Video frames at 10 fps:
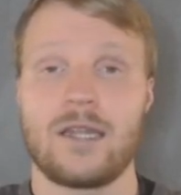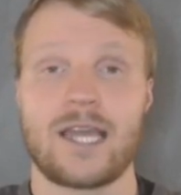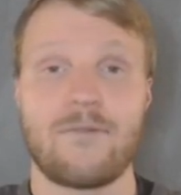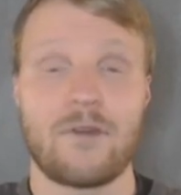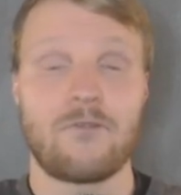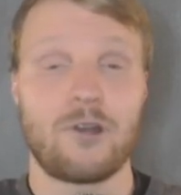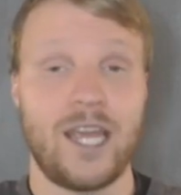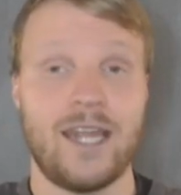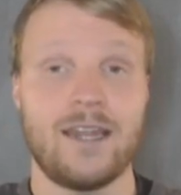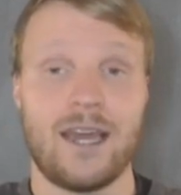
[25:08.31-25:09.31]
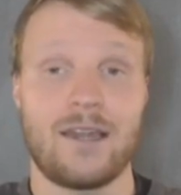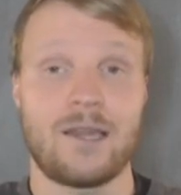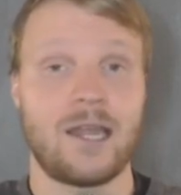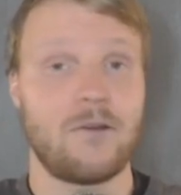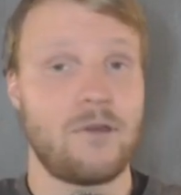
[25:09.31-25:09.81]
game week 14,
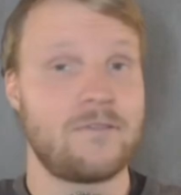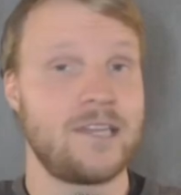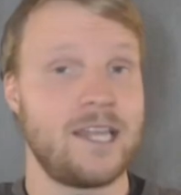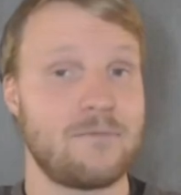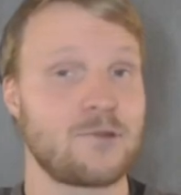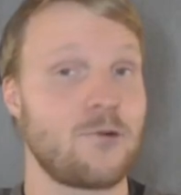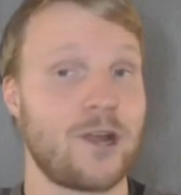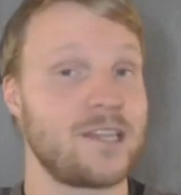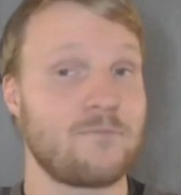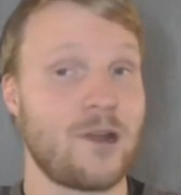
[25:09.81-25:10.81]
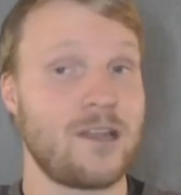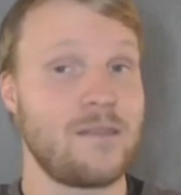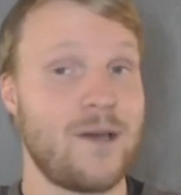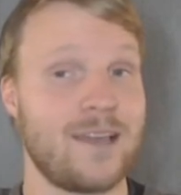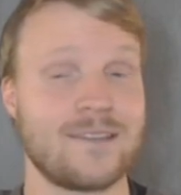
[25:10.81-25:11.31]
and we've seen him score against Brighton in
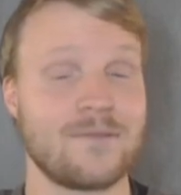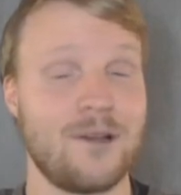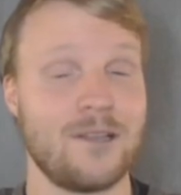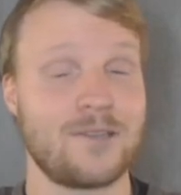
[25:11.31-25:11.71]
the past as well.